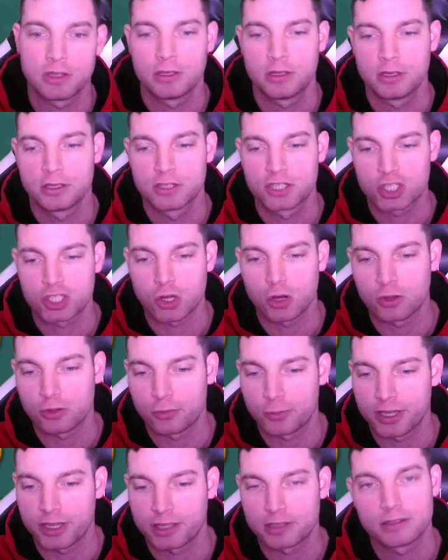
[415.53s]

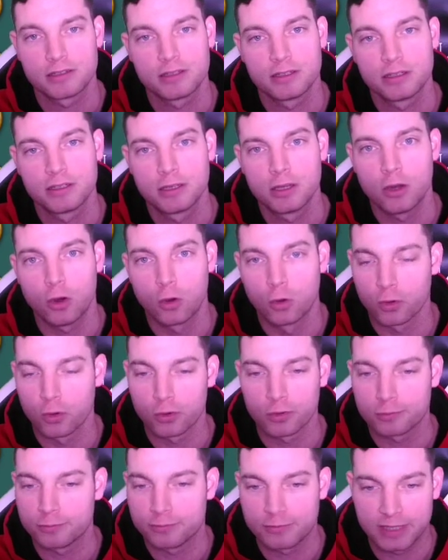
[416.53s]
Charlemagne? Or
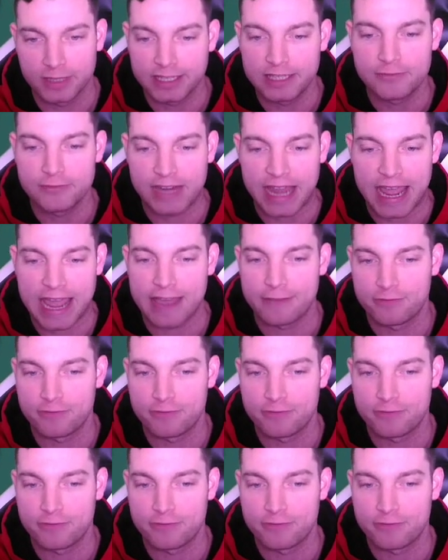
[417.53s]
even have